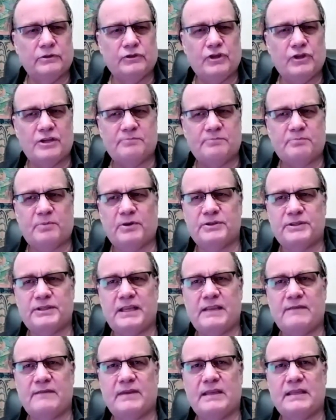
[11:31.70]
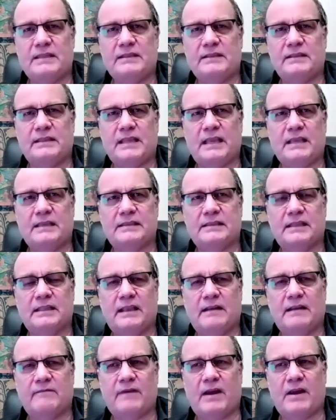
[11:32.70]
just perceiving things in
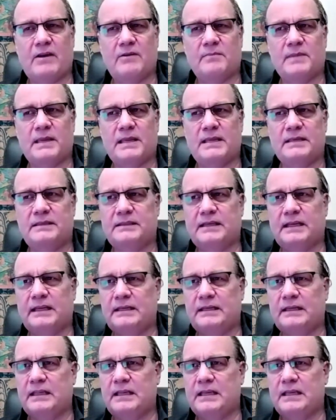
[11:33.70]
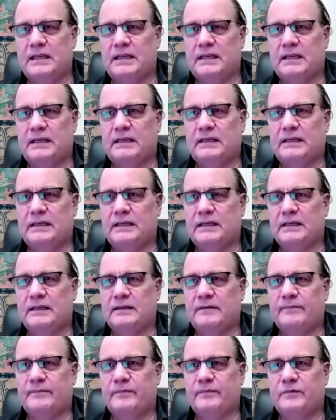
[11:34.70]
the environment and
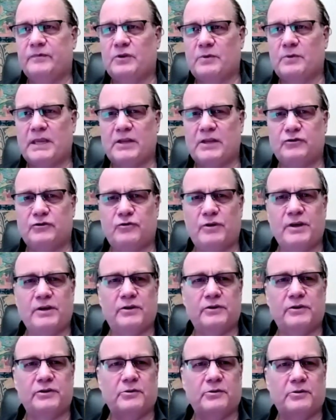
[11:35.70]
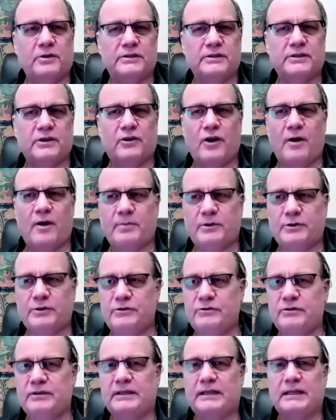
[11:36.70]
um, do we get triggered do is there an
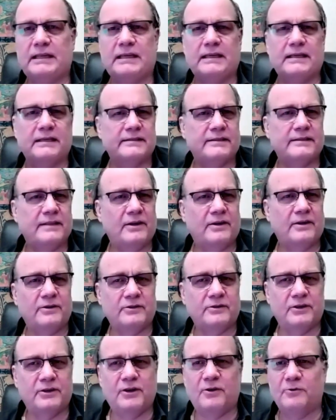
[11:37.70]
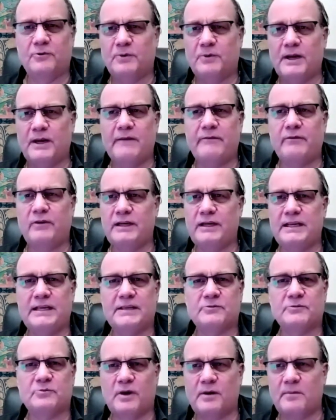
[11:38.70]
opportunity is there you know whatever it
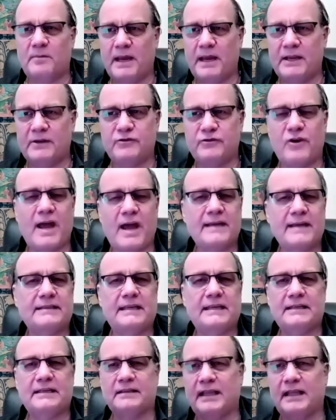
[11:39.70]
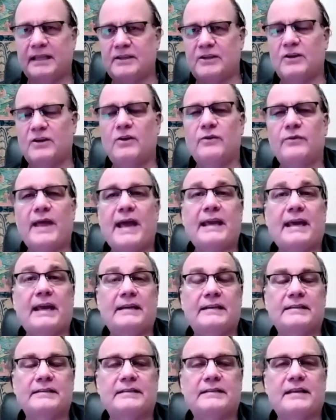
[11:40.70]
is what am i attracting like you know that
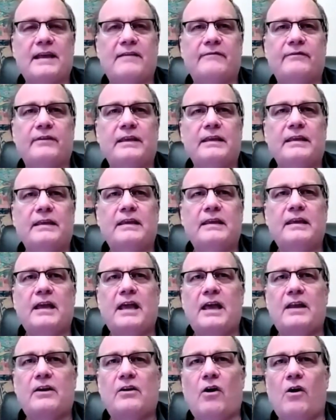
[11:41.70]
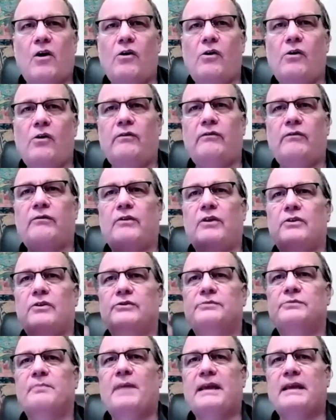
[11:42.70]
kind of stuff and all of
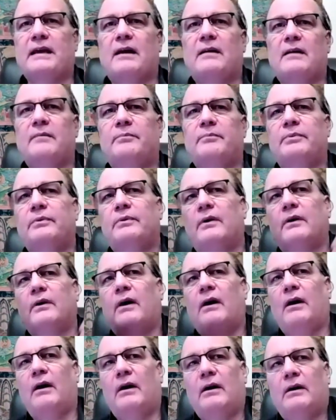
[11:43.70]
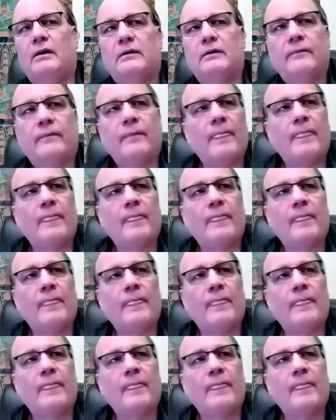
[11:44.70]
those make up our